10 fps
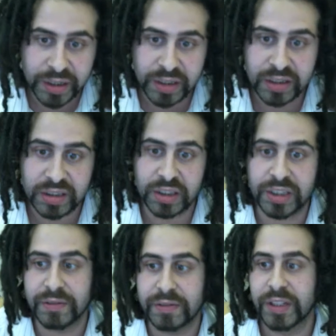her
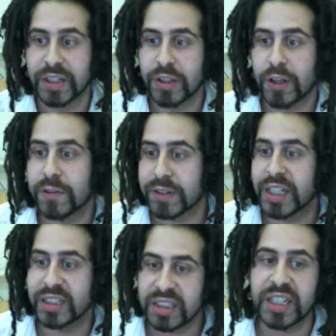kind of
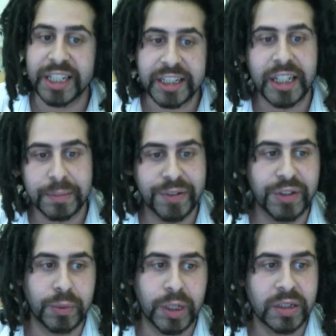offline state name,
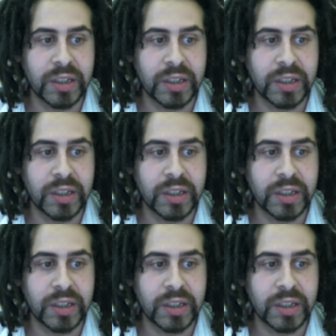if you will.